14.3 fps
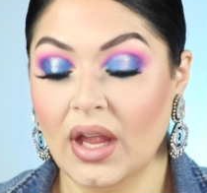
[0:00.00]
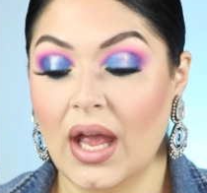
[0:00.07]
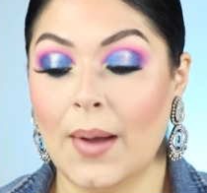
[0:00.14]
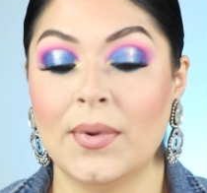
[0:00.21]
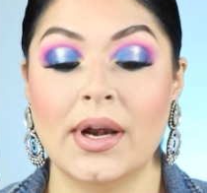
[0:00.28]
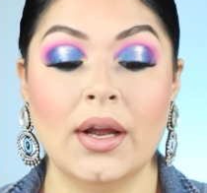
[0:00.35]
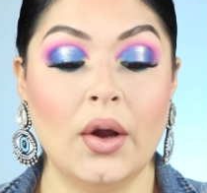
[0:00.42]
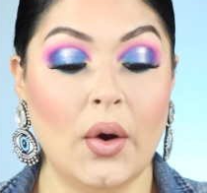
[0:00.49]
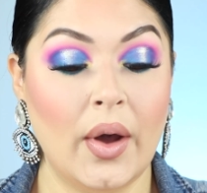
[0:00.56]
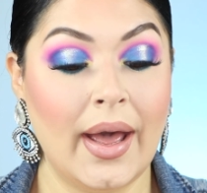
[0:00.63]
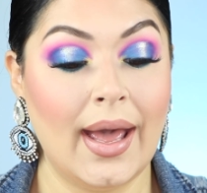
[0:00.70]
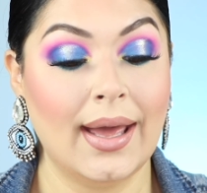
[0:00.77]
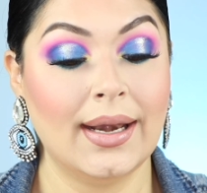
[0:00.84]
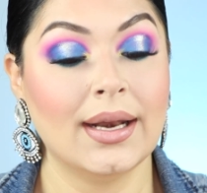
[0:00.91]
I'm gonna go
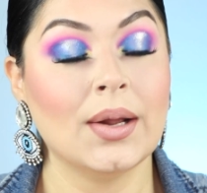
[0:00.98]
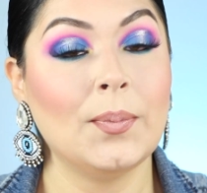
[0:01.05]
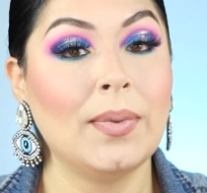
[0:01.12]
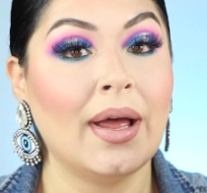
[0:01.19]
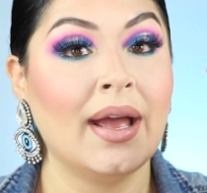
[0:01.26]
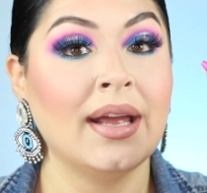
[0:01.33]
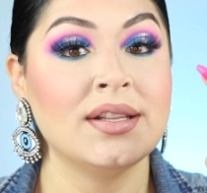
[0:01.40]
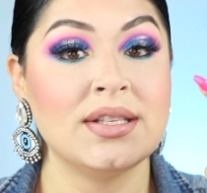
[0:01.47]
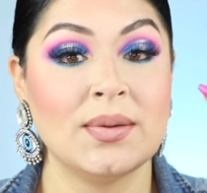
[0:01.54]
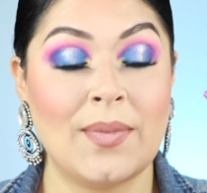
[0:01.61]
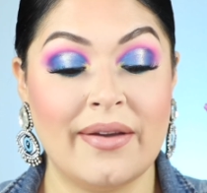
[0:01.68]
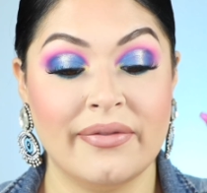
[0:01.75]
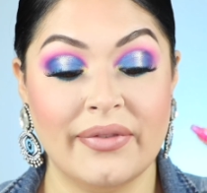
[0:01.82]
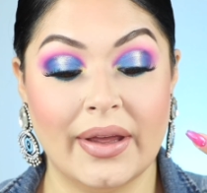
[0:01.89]
ahead and apply it to
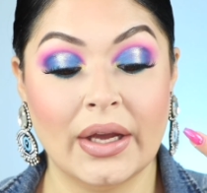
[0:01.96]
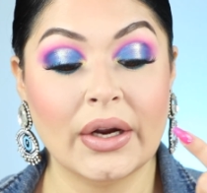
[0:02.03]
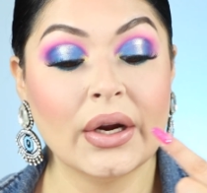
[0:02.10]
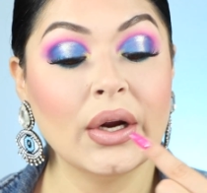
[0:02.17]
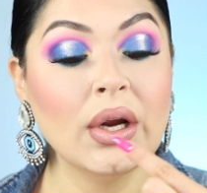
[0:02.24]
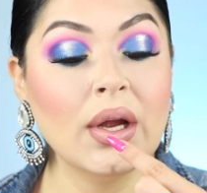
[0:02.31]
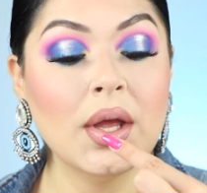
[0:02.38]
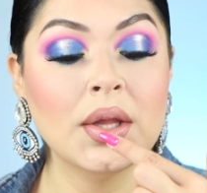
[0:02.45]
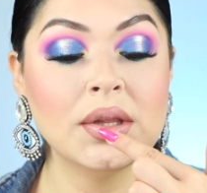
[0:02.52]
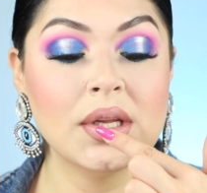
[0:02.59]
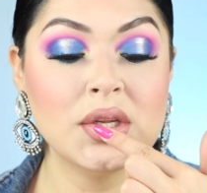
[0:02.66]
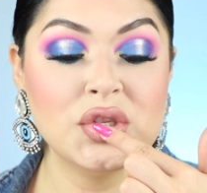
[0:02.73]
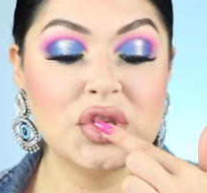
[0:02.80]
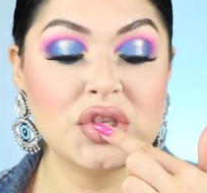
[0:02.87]
my finger and
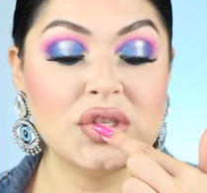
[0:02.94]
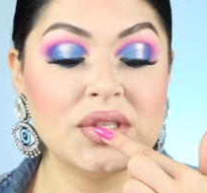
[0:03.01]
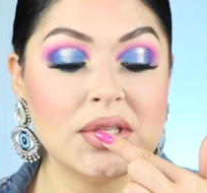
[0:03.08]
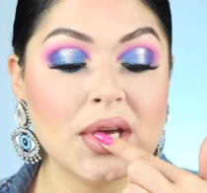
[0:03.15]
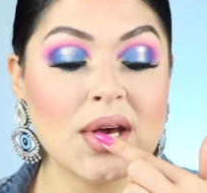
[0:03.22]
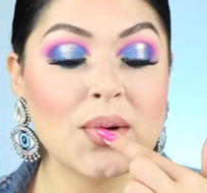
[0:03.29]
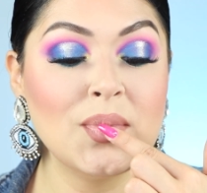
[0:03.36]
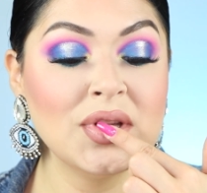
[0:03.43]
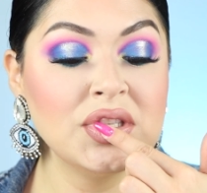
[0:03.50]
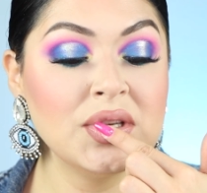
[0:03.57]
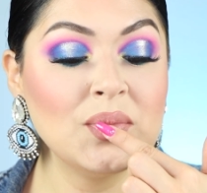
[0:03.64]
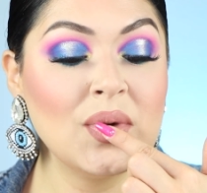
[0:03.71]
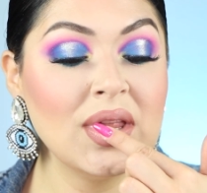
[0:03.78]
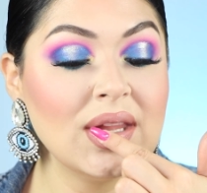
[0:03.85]
then just dab it
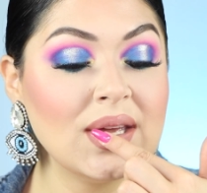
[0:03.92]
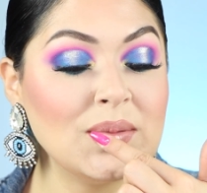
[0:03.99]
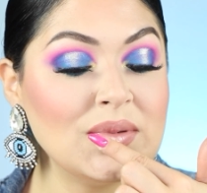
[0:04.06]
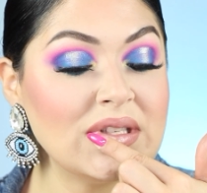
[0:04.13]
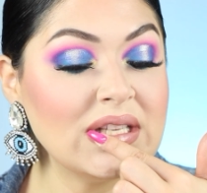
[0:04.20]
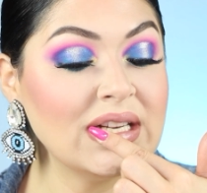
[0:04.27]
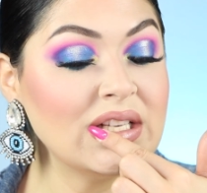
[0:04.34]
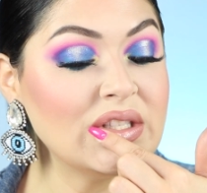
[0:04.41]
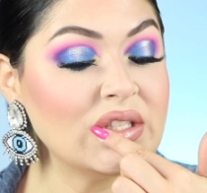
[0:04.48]
to my lips like